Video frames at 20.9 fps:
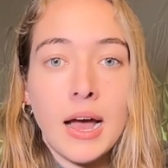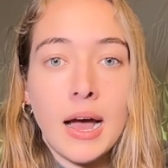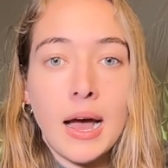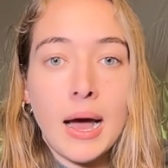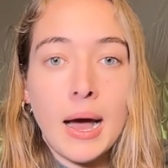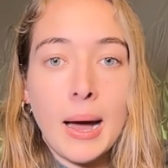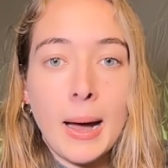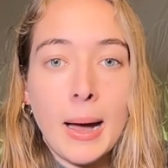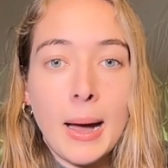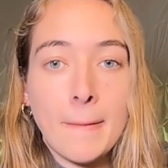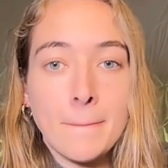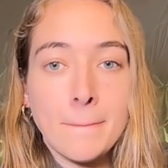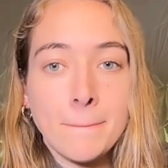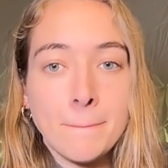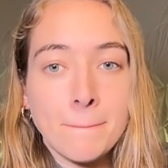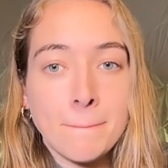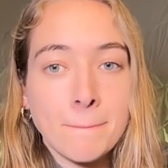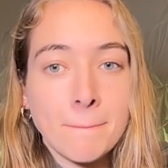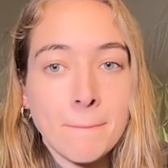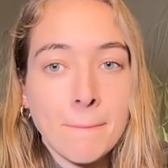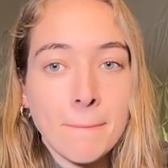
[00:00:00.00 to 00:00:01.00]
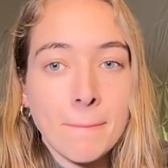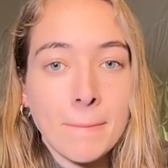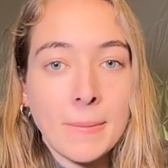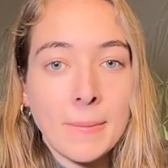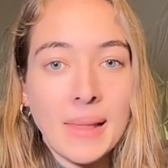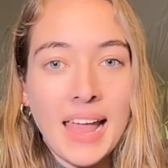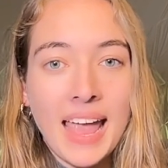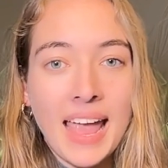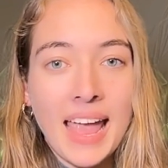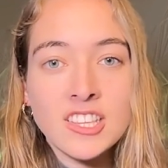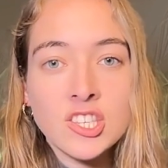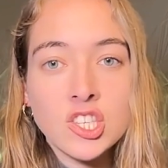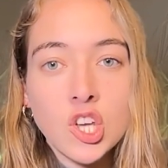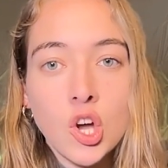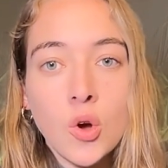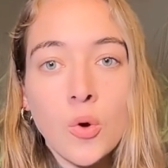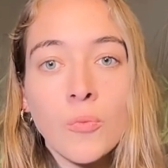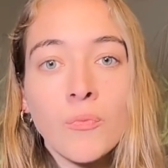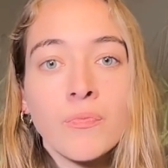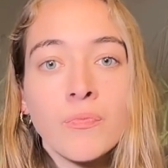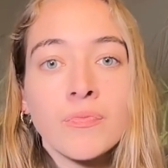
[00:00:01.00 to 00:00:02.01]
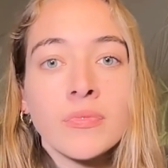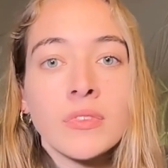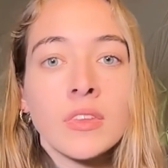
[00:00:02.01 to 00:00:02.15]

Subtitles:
And so,